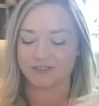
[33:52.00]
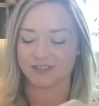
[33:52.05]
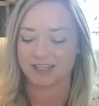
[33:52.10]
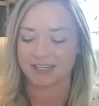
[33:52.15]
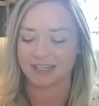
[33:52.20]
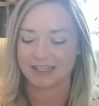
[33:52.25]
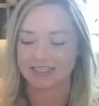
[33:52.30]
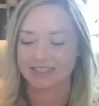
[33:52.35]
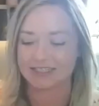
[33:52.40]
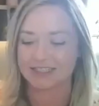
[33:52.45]
that I
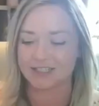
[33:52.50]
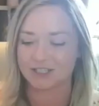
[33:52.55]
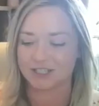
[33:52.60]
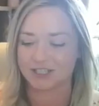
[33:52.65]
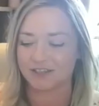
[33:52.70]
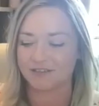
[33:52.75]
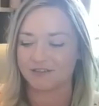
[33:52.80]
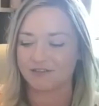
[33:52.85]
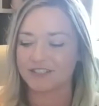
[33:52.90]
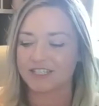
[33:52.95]
needed to
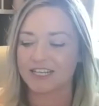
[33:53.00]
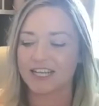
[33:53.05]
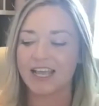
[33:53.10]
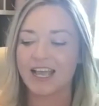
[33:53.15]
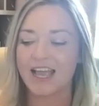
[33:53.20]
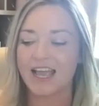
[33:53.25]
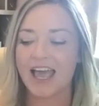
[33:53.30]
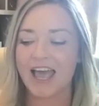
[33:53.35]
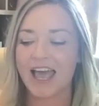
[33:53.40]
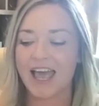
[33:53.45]
shift.
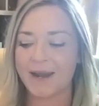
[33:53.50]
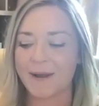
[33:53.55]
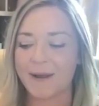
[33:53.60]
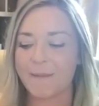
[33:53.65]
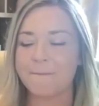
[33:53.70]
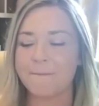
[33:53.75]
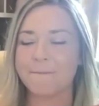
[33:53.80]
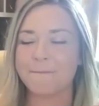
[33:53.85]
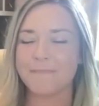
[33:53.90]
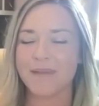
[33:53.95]
And a
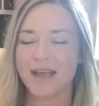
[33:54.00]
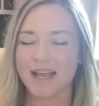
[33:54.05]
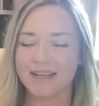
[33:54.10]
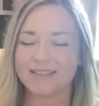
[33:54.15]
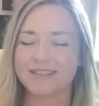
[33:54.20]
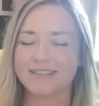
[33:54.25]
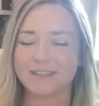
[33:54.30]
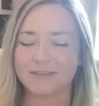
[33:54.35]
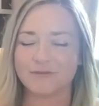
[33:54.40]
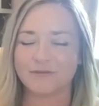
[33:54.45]

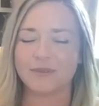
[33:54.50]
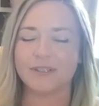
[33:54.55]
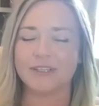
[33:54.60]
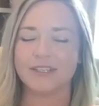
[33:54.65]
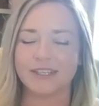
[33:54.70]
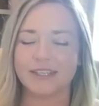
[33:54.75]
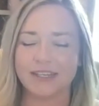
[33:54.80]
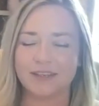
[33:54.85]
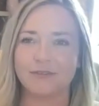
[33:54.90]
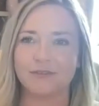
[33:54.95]
massive
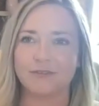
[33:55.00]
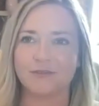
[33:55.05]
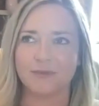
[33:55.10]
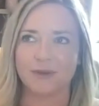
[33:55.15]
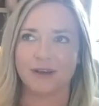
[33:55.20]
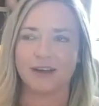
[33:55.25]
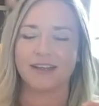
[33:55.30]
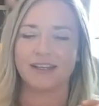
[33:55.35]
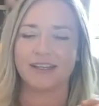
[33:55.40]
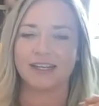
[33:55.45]
belief of
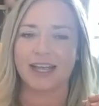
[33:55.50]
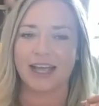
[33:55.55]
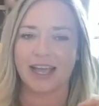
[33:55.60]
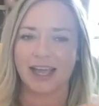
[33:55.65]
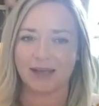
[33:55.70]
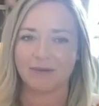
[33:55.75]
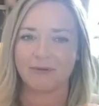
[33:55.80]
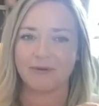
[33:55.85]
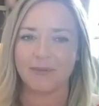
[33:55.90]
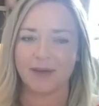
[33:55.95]
mine that
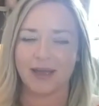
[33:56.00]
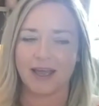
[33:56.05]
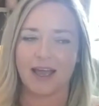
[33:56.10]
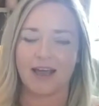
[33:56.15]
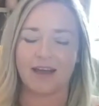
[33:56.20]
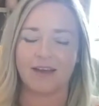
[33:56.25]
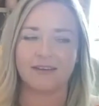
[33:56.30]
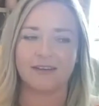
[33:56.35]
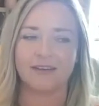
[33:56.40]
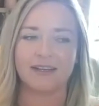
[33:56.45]
came
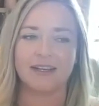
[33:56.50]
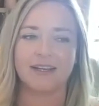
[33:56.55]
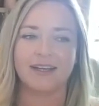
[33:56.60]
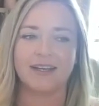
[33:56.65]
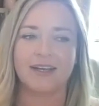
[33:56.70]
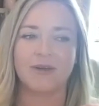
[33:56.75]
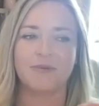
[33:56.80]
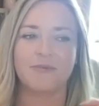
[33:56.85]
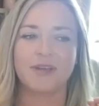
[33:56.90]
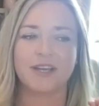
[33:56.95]
about
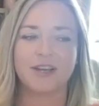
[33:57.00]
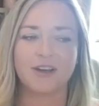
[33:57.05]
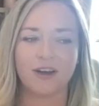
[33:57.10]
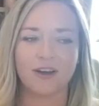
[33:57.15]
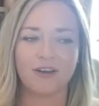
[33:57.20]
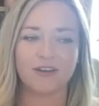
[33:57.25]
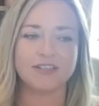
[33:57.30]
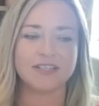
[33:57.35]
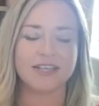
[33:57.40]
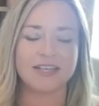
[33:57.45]

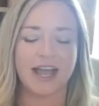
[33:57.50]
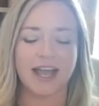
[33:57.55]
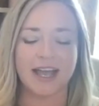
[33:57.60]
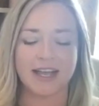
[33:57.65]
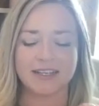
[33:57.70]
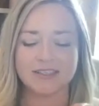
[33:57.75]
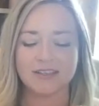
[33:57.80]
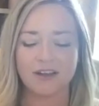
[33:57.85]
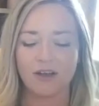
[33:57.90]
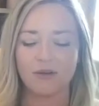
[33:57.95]
because
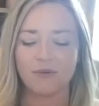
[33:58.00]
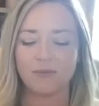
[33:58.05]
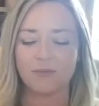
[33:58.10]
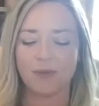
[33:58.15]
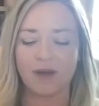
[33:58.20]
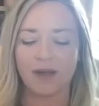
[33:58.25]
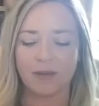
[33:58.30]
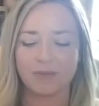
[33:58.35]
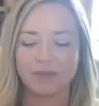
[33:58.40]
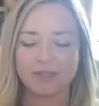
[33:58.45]
as
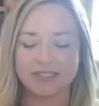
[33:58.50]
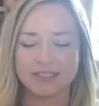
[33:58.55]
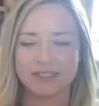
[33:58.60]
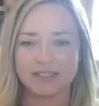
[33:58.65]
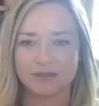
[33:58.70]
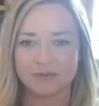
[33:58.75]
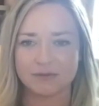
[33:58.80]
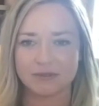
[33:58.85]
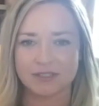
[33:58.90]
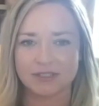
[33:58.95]
my
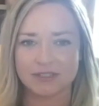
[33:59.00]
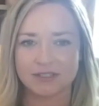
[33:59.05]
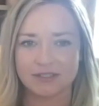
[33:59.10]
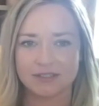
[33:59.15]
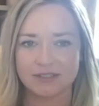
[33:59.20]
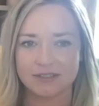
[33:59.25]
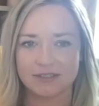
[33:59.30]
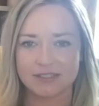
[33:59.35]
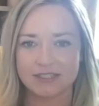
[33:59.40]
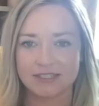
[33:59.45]
business was
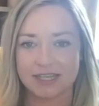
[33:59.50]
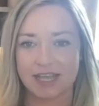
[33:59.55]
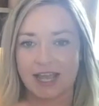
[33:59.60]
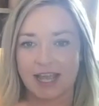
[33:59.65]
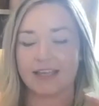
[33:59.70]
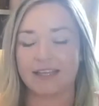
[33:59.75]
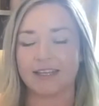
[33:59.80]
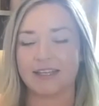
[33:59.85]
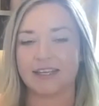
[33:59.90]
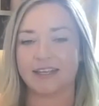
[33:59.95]

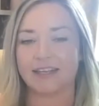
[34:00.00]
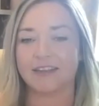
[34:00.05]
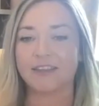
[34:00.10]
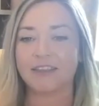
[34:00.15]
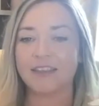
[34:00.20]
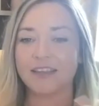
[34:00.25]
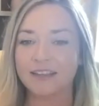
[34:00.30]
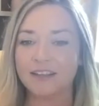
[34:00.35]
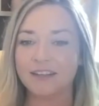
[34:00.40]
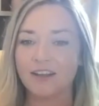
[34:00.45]
scaling, and the
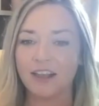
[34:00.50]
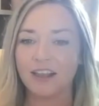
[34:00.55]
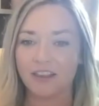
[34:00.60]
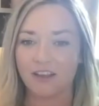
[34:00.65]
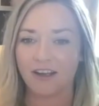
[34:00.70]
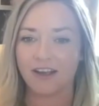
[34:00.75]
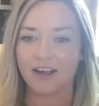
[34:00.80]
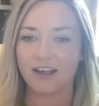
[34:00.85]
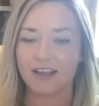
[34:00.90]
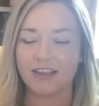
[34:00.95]
thing that I
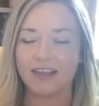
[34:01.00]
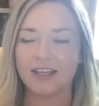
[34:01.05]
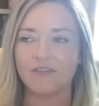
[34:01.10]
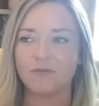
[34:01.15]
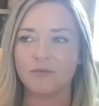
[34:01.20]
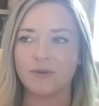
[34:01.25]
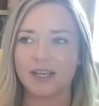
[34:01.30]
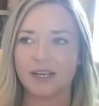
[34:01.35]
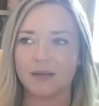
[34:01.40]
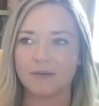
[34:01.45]
love
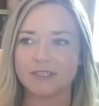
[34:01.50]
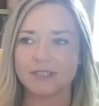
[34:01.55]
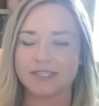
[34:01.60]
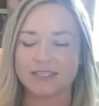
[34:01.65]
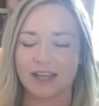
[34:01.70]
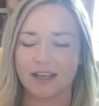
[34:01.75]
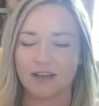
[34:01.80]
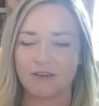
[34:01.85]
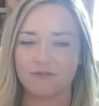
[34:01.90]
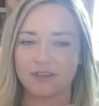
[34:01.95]
being able to
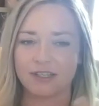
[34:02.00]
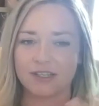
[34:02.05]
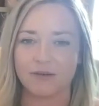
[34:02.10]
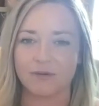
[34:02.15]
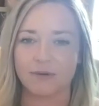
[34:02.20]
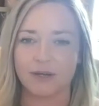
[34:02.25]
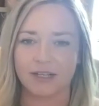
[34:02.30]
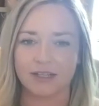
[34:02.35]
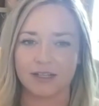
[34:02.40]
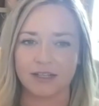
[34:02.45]
scale really
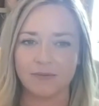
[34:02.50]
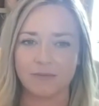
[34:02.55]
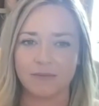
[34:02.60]
quickly,